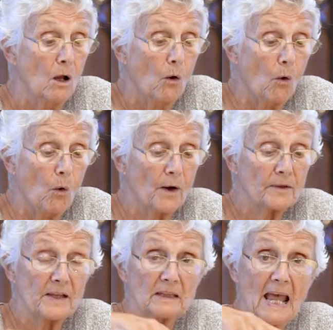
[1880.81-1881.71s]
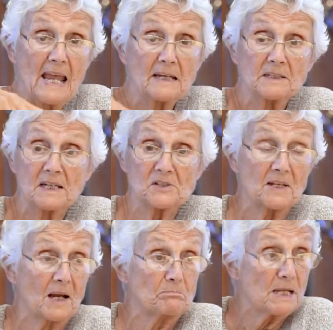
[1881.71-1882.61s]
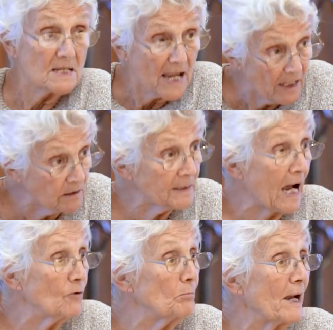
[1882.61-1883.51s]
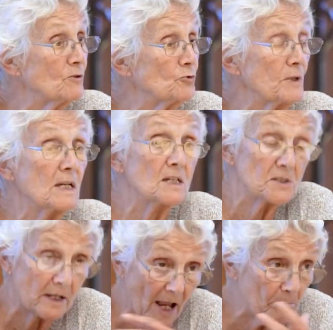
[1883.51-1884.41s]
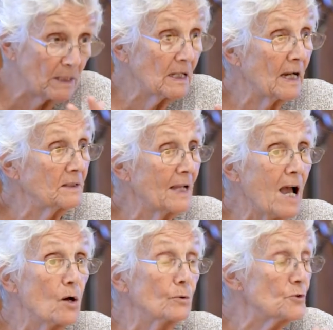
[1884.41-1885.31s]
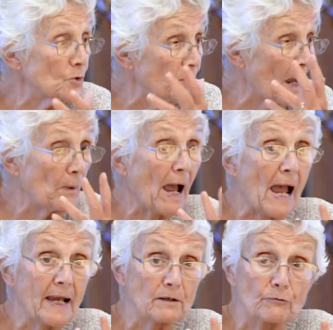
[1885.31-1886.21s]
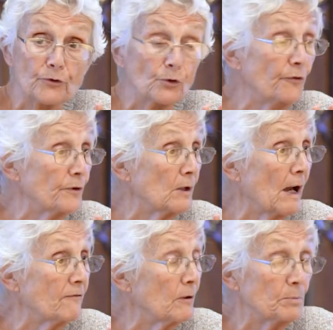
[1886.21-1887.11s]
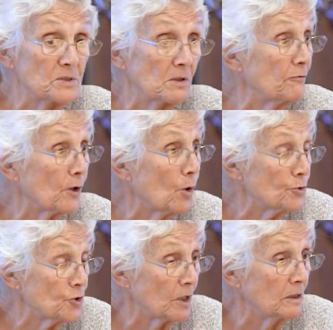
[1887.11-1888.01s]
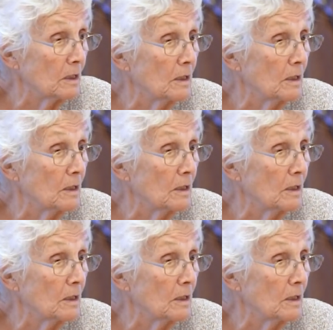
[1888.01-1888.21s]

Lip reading: Or the land is not being held down by trees that have been cut down so that I got a view of the Pacific Ocean.